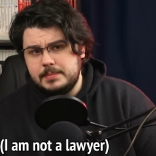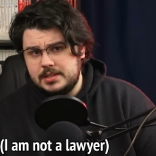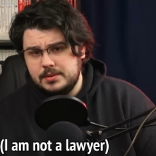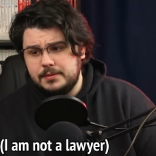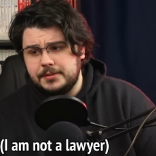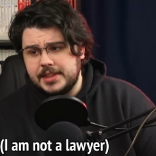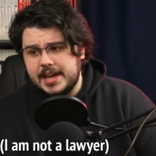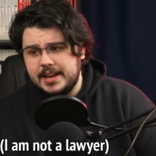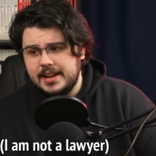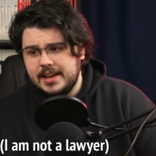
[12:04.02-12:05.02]
be sued for
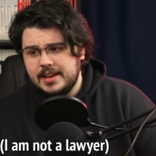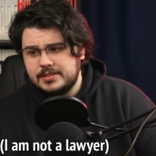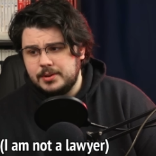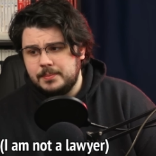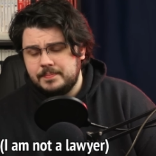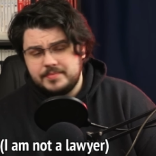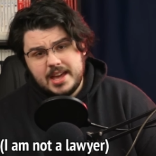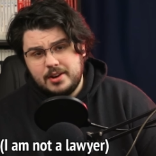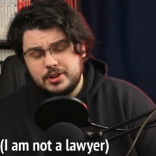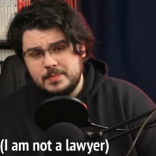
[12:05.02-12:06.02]
that. So
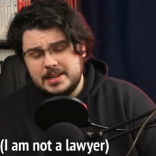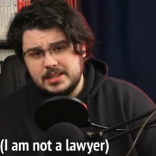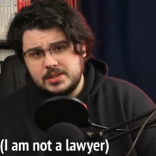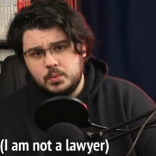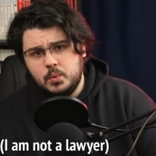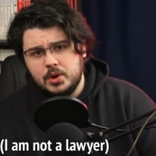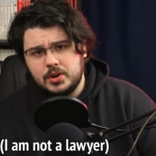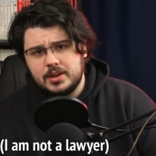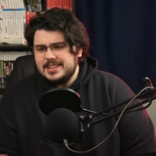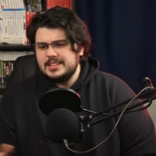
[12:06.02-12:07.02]
that argument doesn't
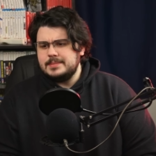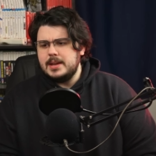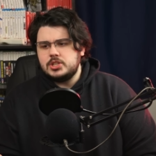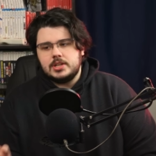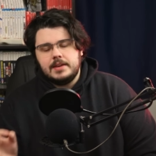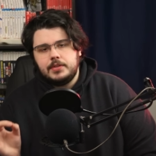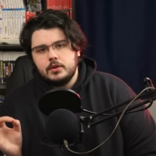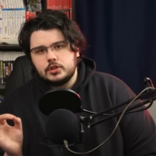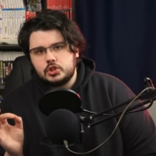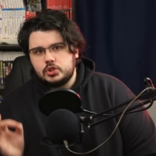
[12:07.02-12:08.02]
work. Not to mention, if
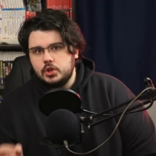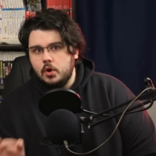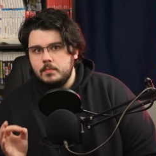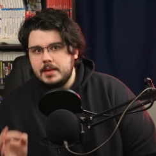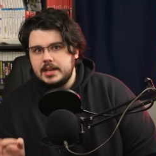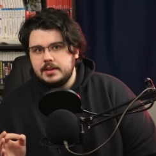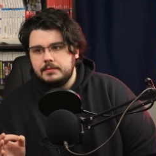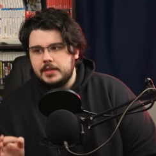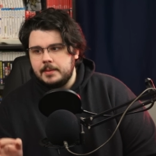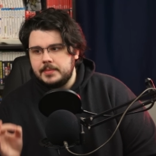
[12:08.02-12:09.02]
there are so many
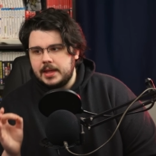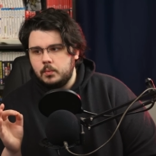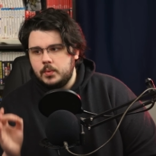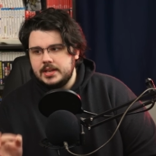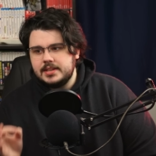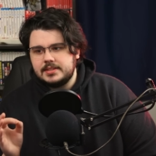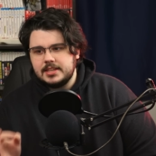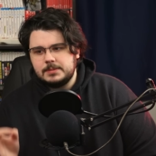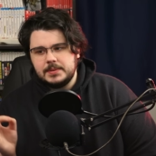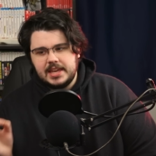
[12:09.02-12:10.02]
of them that witness
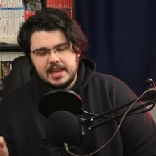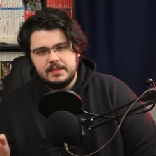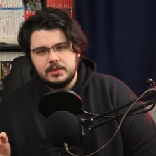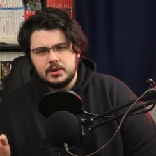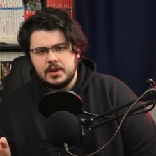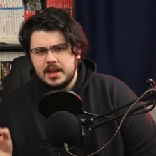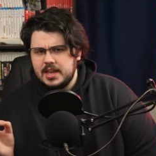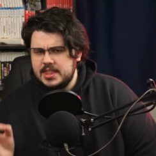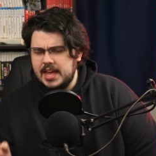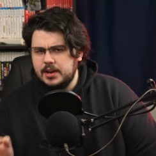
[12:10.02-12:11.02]
this behavior,
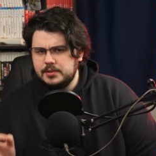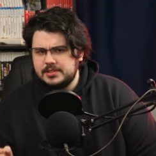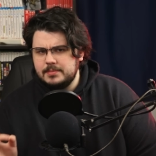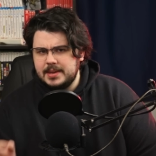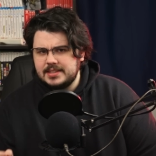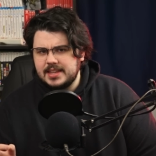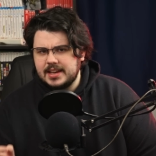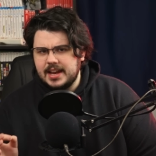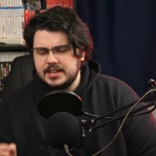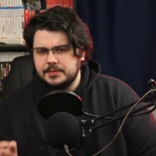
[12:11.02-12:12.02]
that also makes
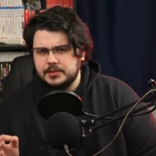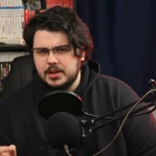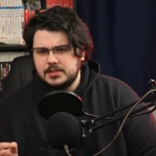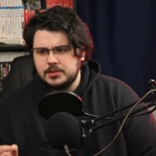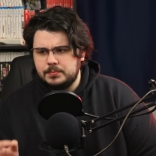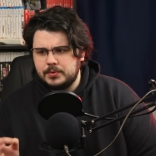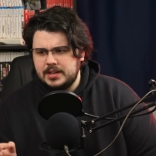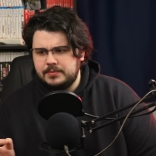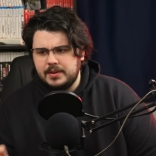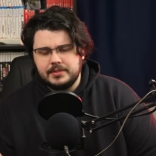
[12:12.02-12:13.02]
that kind of lawsuit
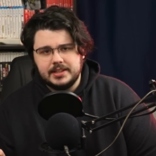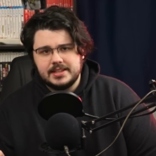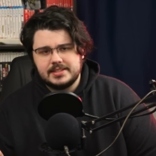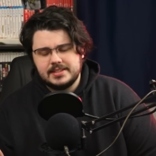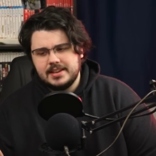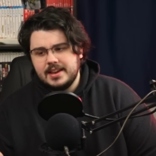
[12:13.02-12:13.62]
pretty frivolous.